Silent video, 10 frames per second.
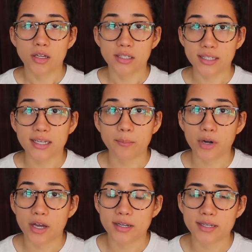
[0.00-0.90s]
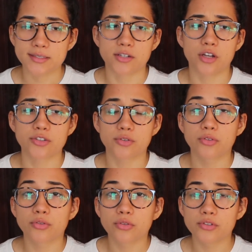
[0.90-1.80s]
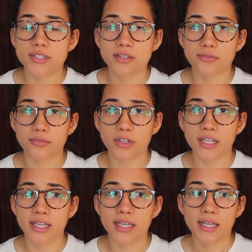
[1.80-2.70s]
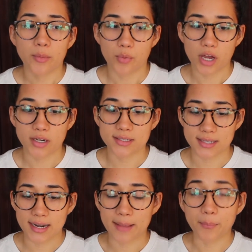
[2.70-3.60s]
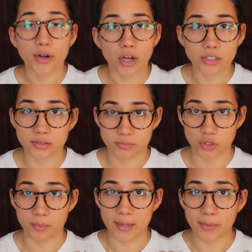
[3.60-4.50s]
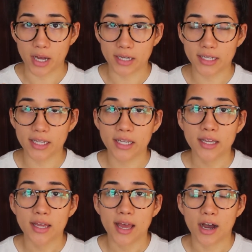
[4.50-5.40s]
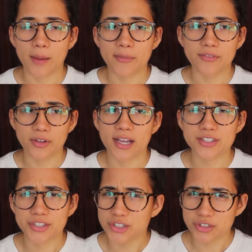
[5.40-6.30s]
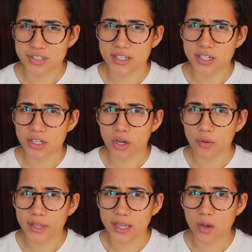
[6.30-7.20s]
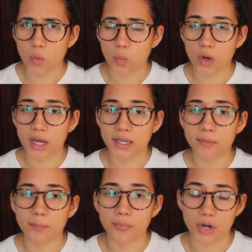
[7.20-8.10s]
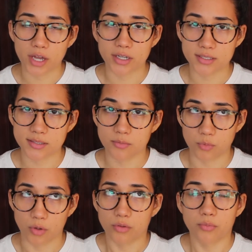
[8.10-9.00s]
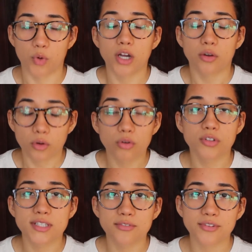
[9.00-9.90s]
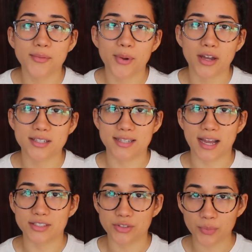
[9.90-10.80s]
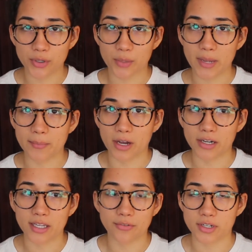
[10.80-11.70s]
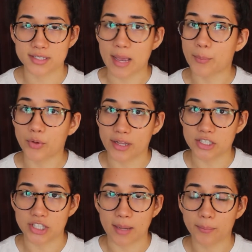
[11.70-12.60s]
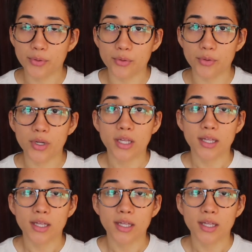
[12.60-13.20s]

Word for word: cleaning products and also cruelty-free products that I put on to my body. Um, if you guys are interested in knowing what products, what, what cruelty-free products I do put on my body, for example like shampoo